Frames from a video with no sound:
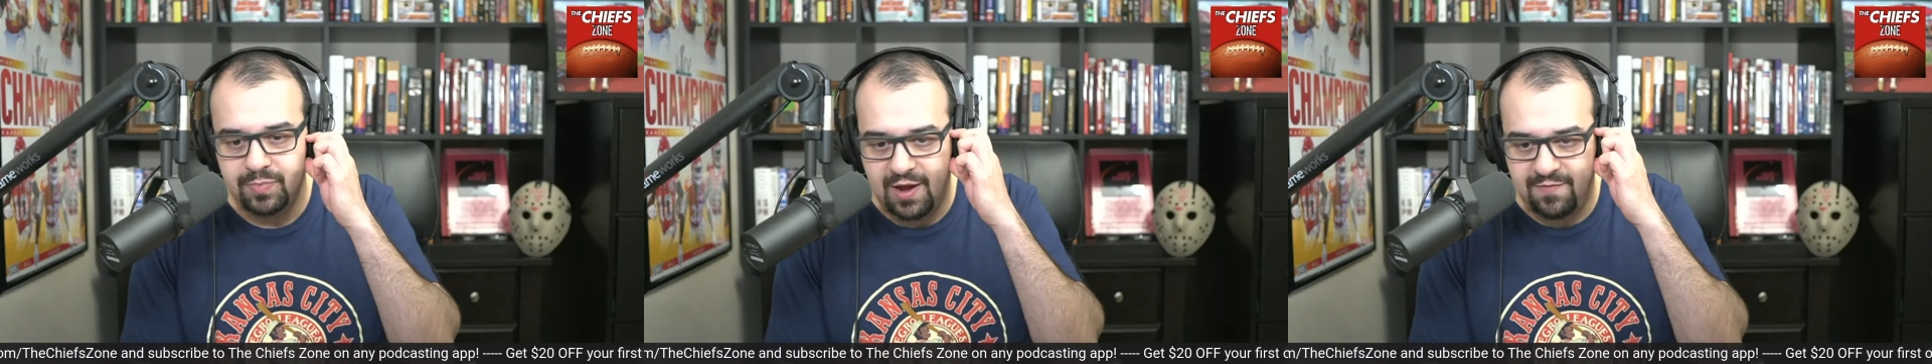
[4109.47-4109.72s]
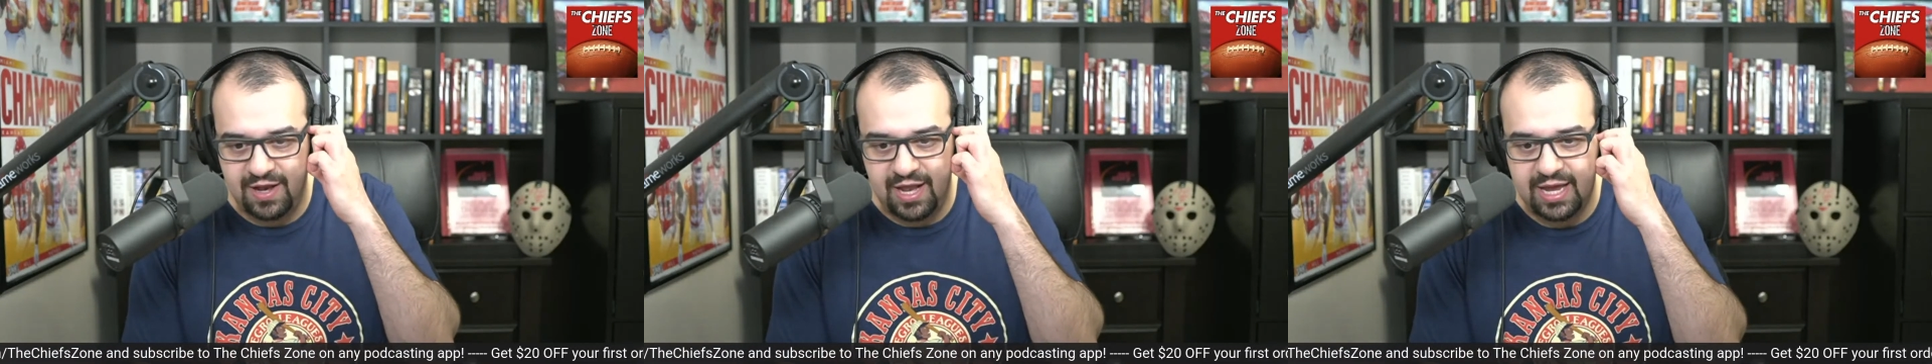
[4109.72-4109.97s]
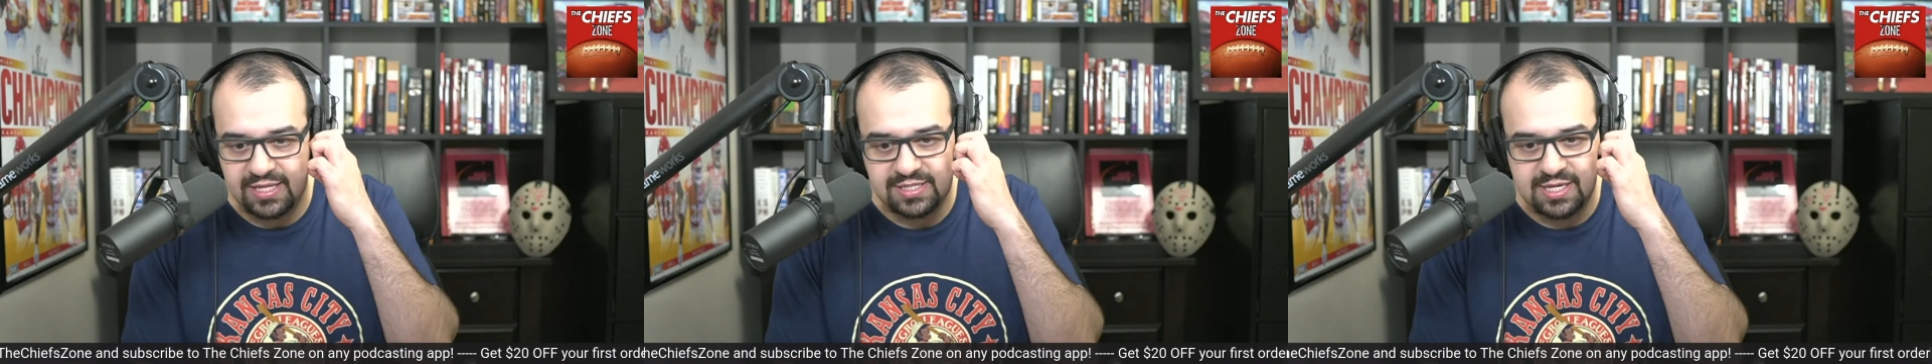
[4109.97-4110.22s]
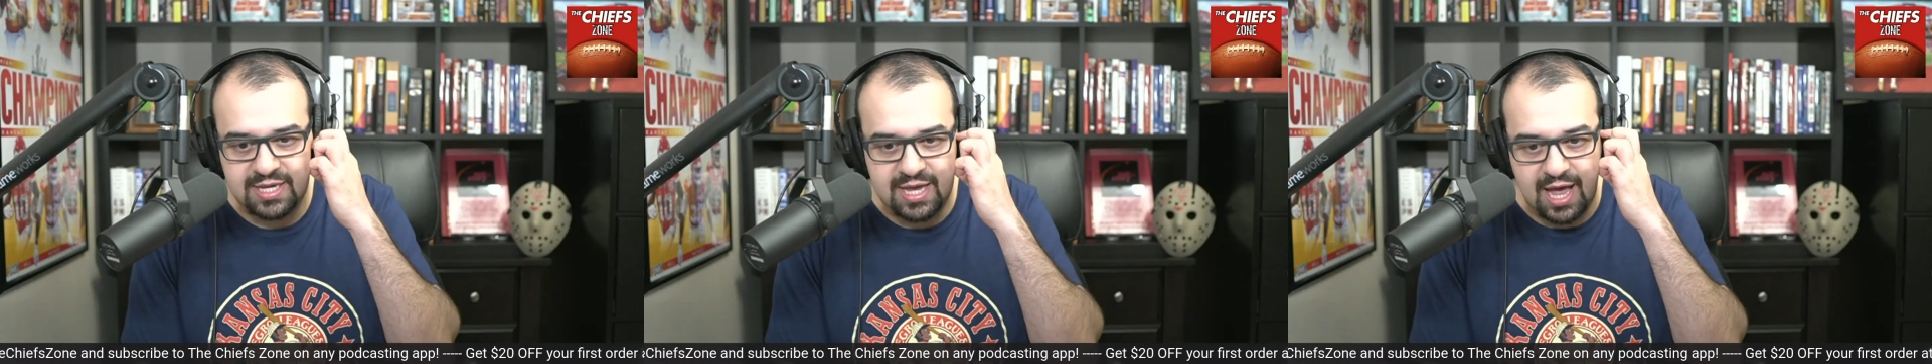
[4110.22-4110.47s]
I feel like it's
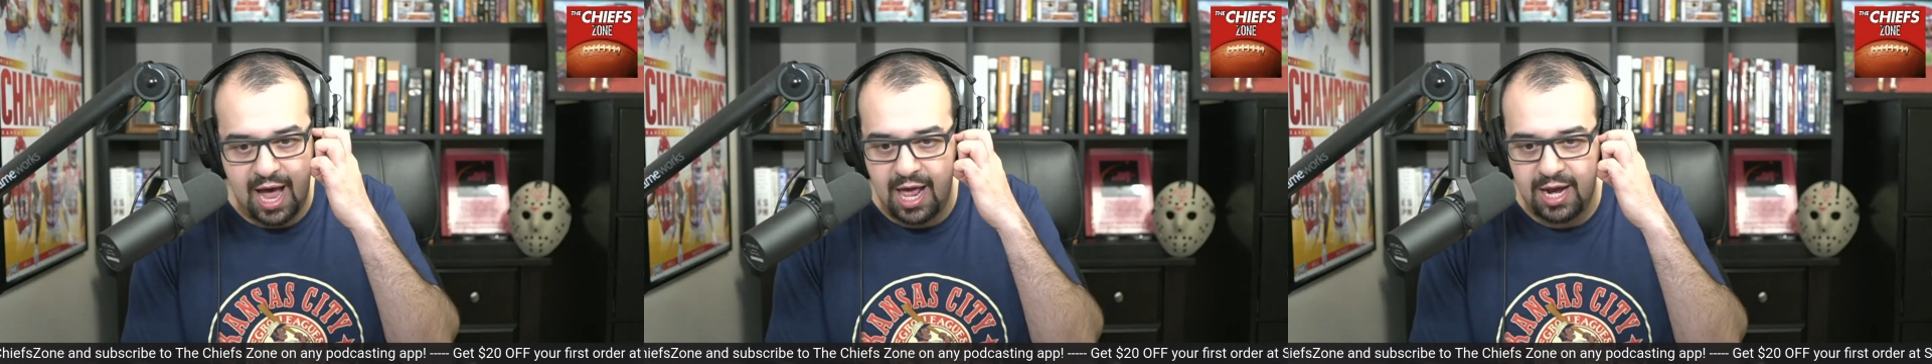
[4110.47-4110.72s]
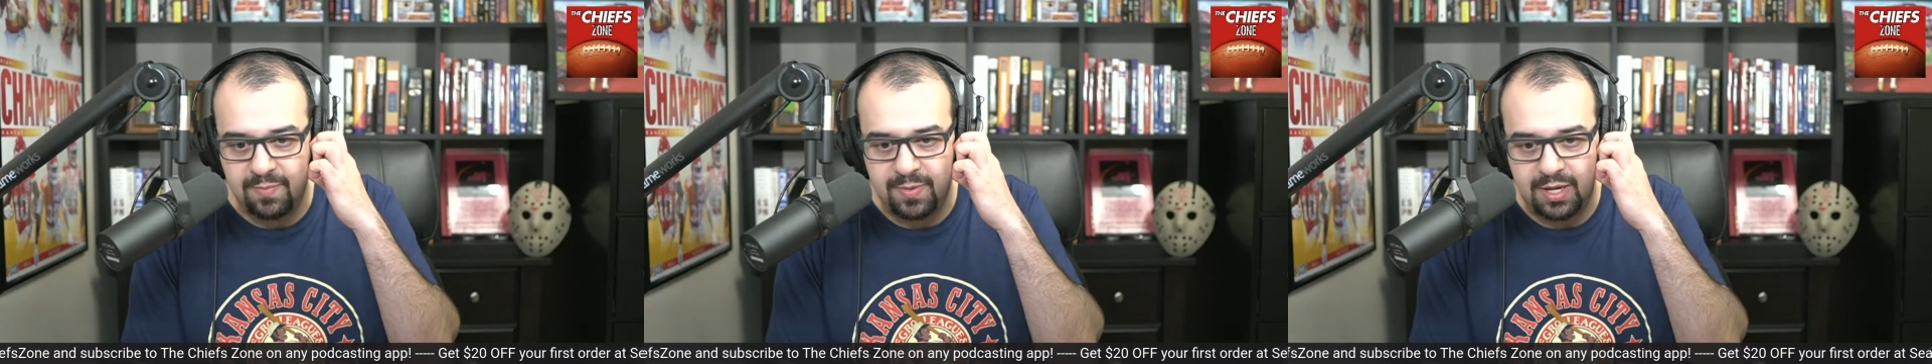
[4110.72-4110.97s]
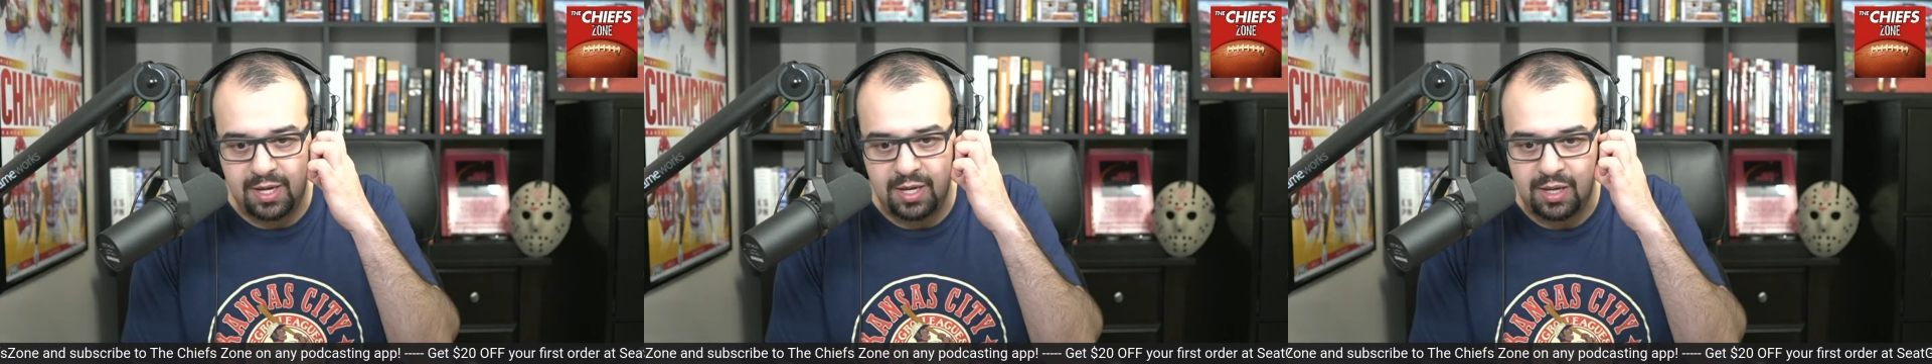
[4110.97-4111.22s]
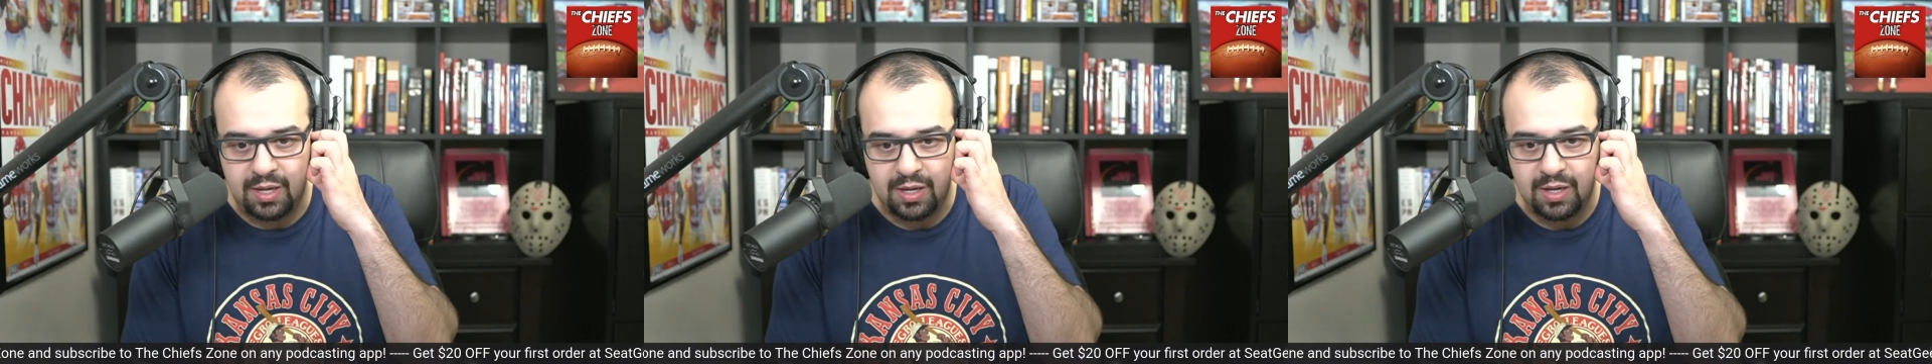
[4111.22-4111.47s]
got to
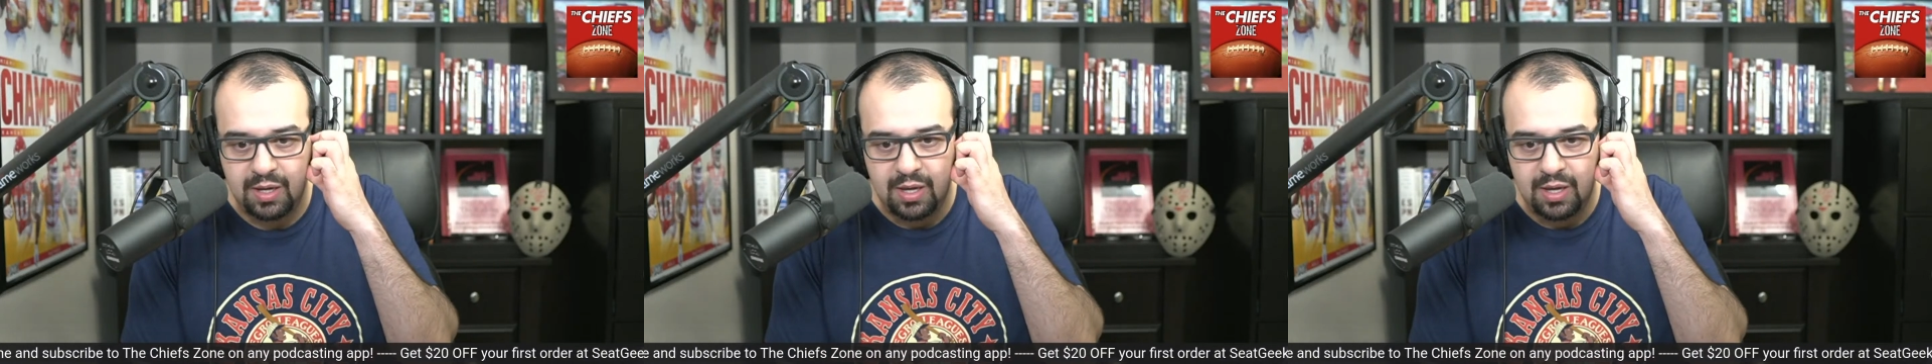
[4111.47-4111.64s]
be